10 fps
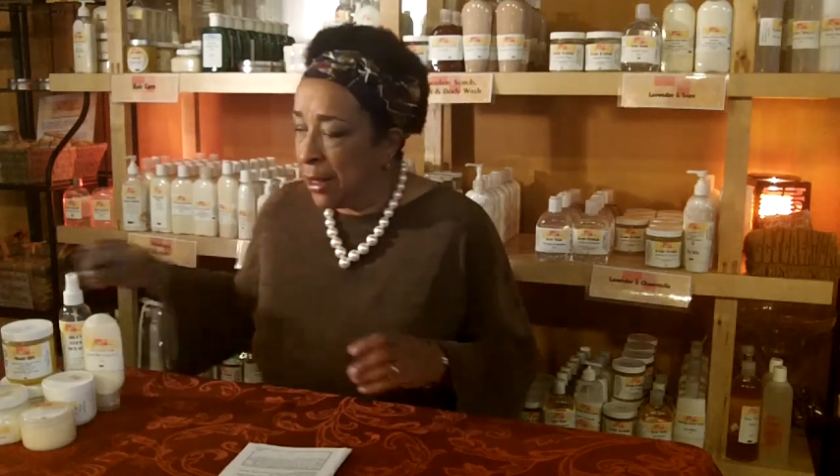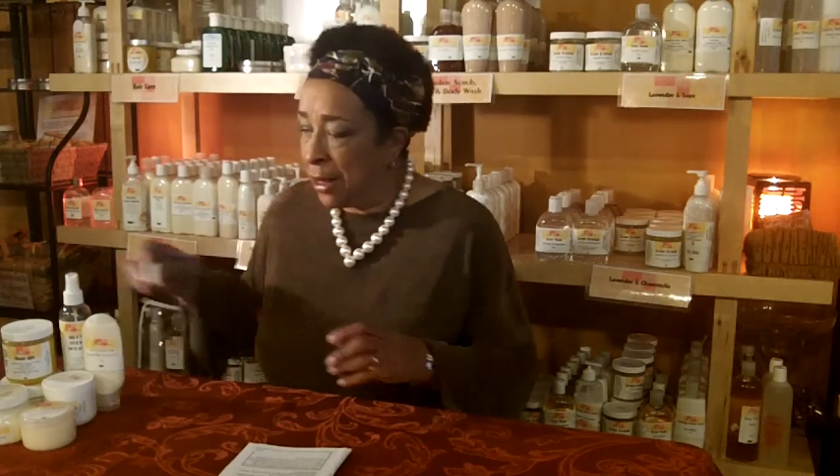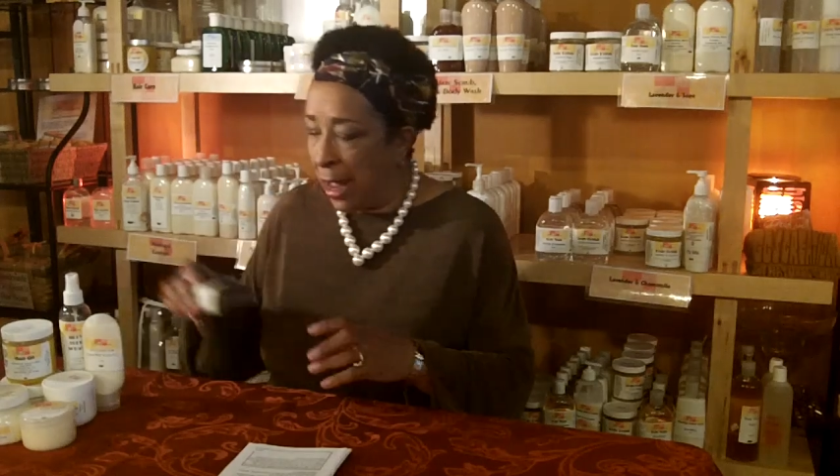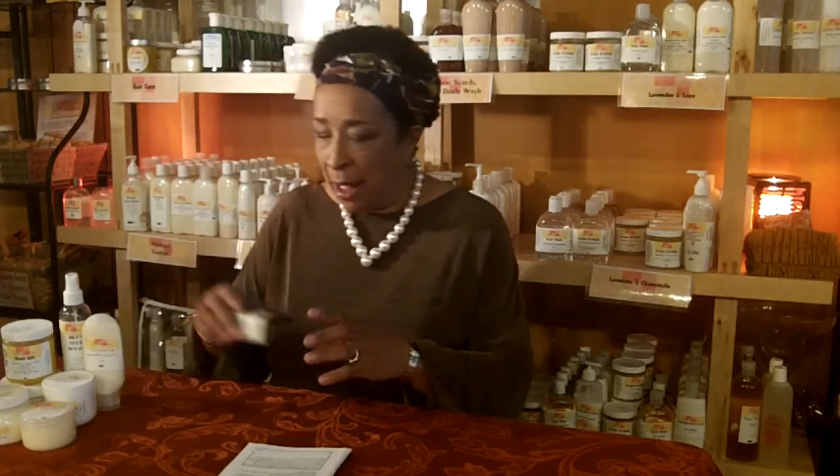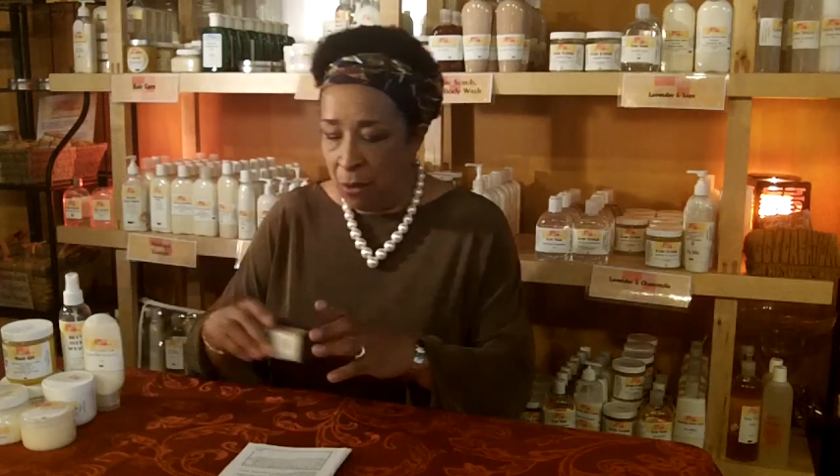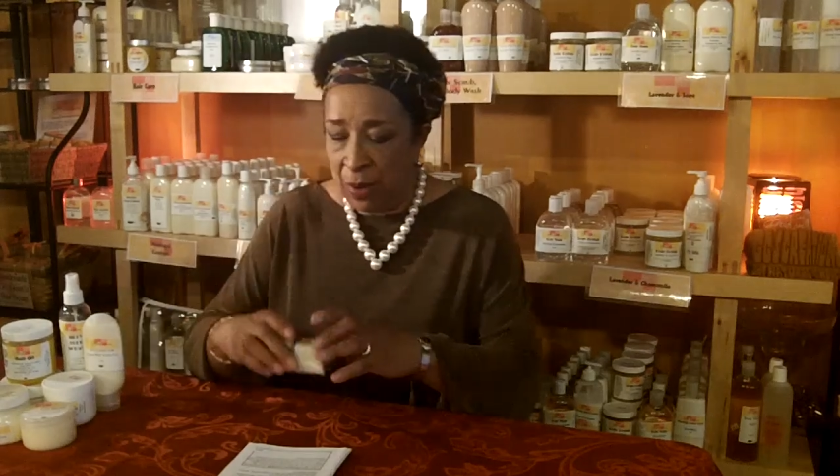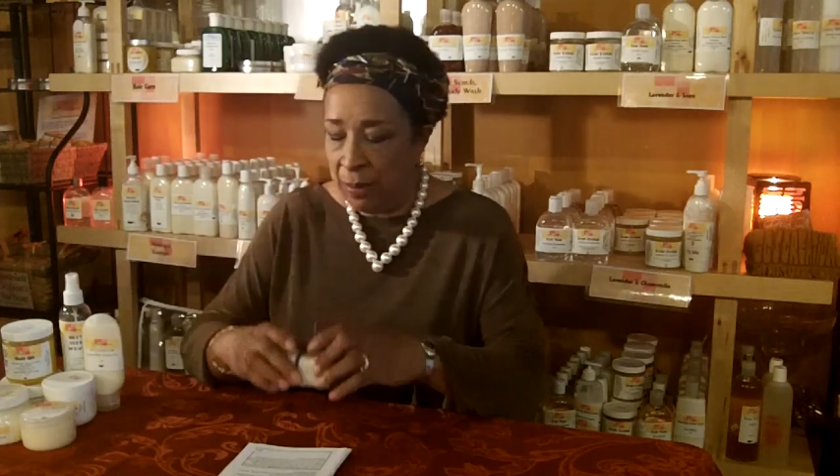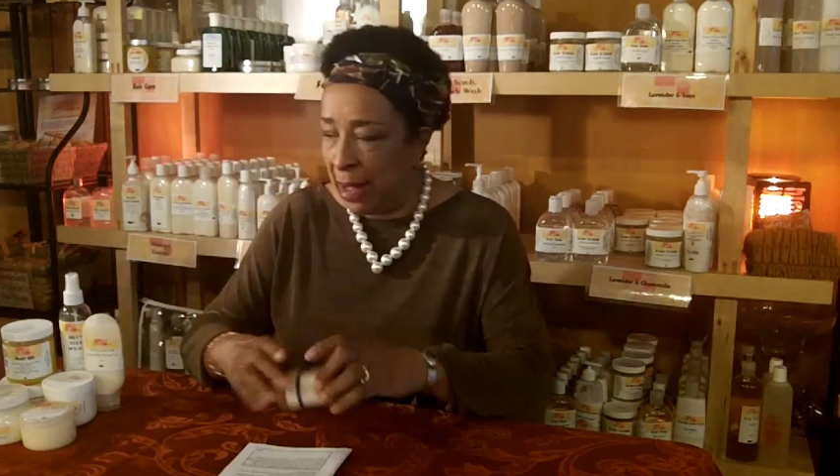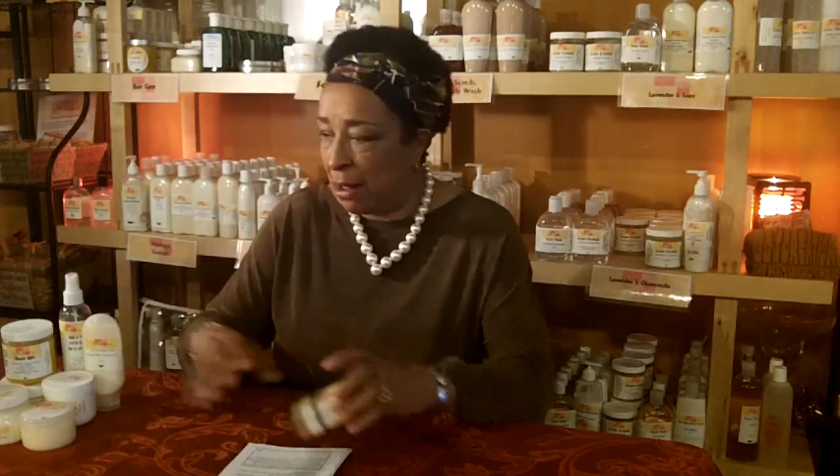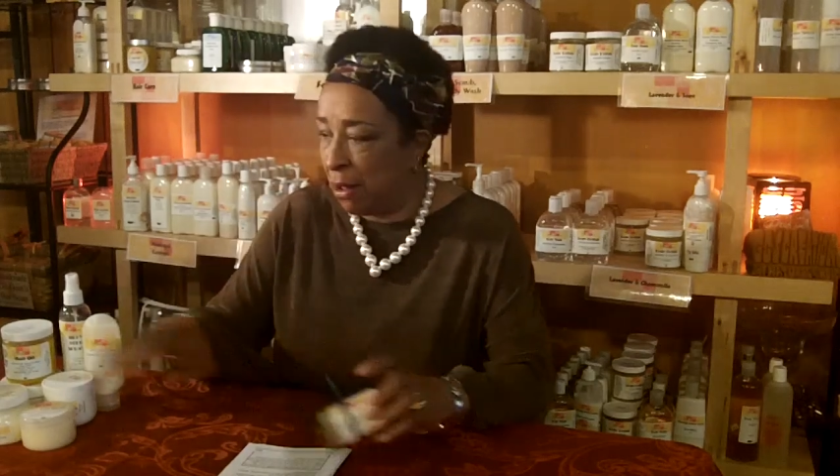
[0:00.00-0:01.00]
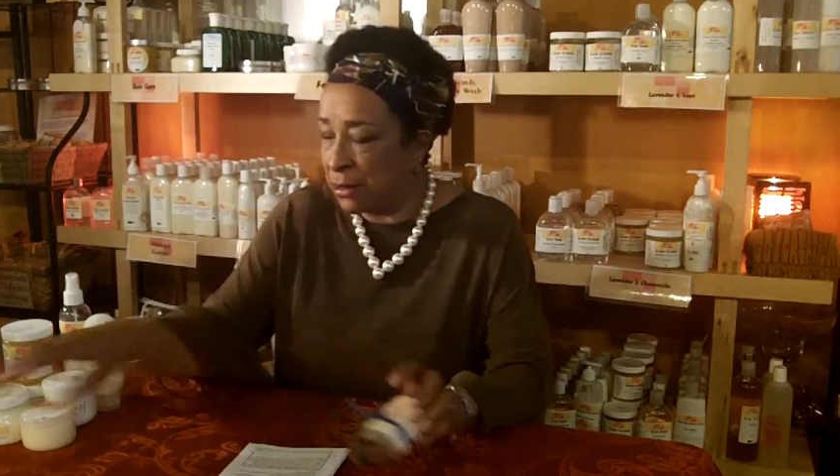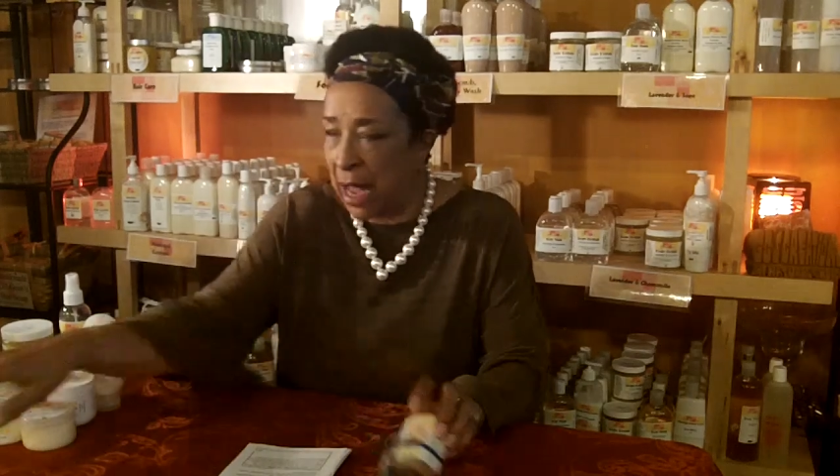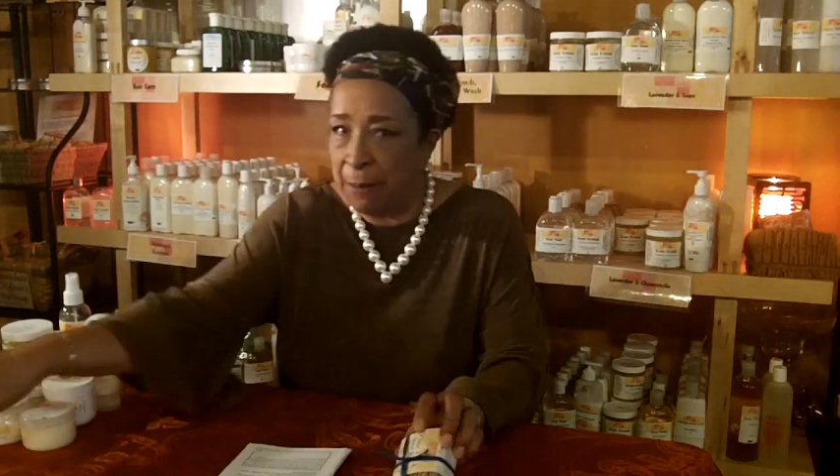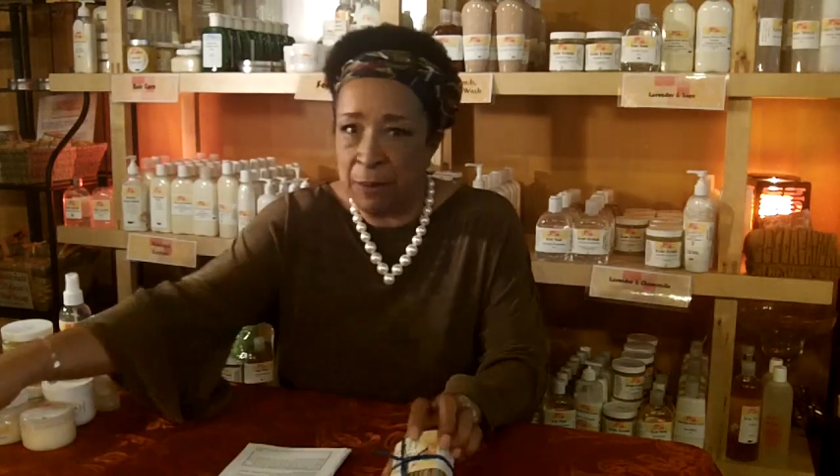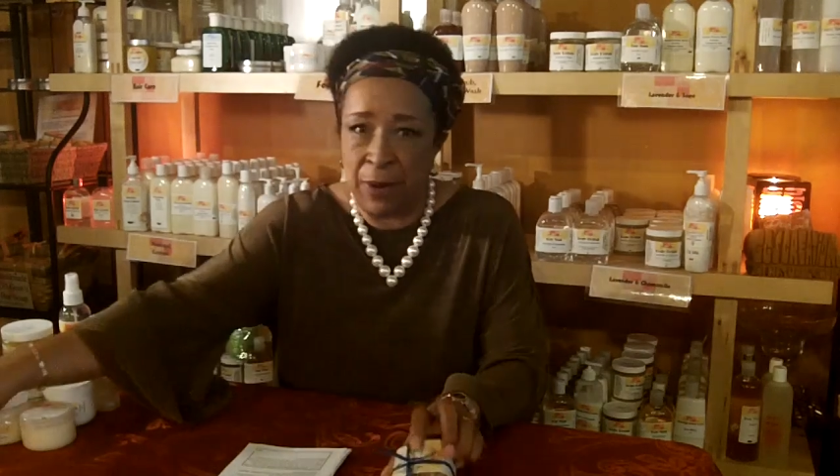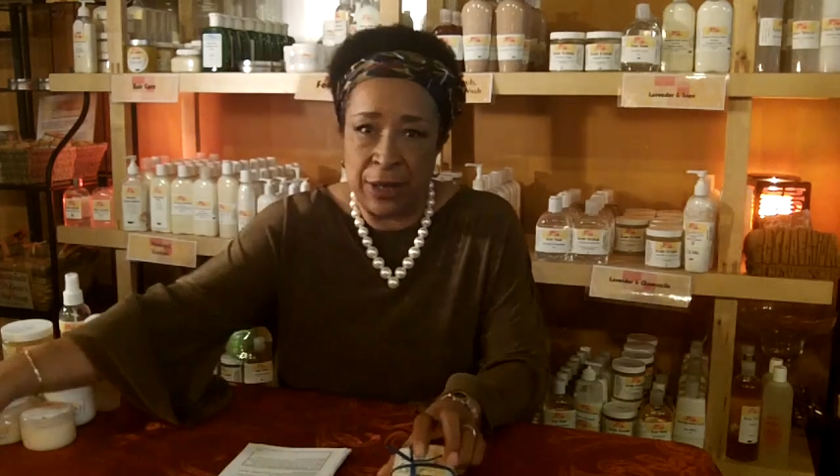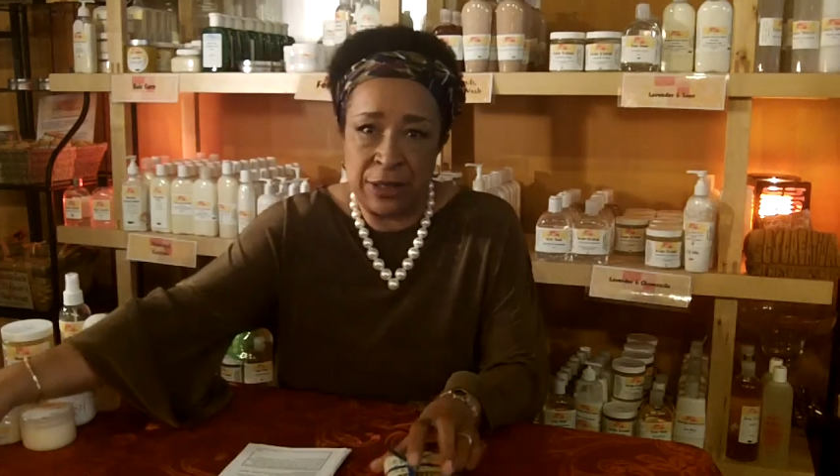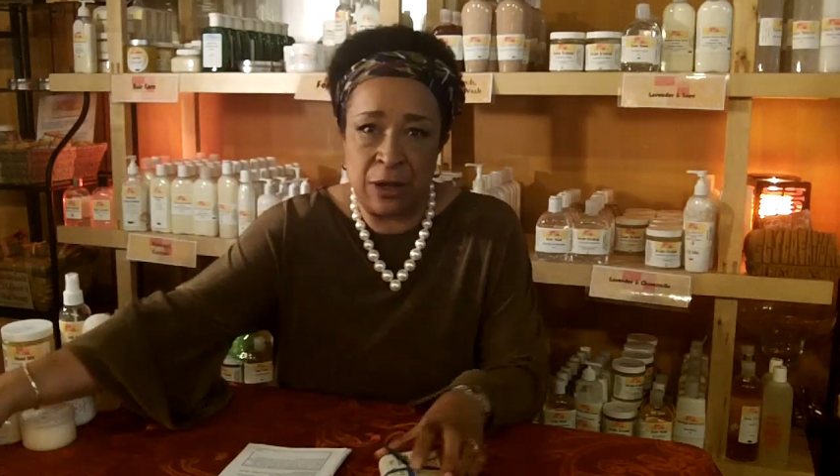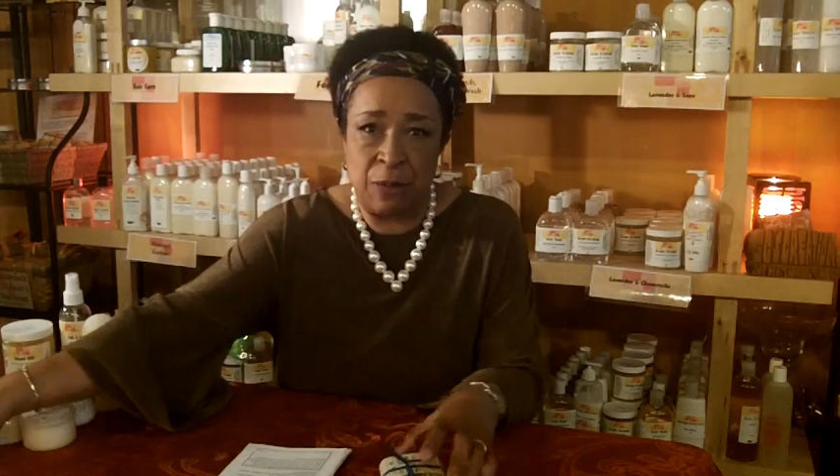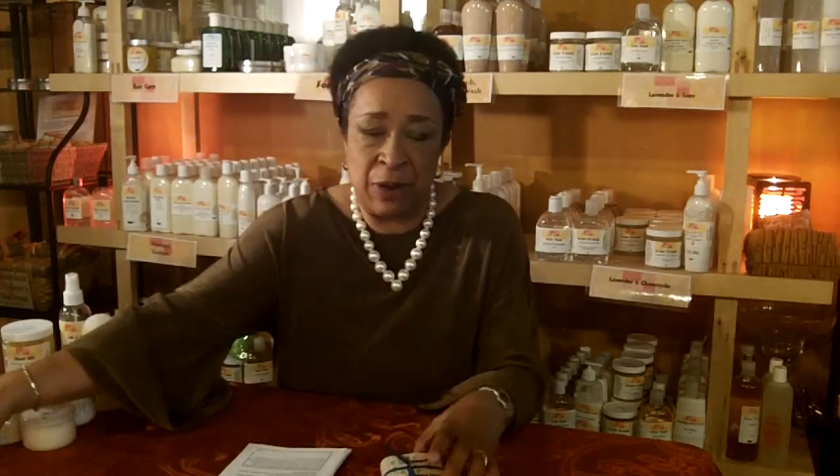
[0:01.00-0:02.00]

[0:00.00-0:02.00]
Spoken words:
Now we make all type of bar soap.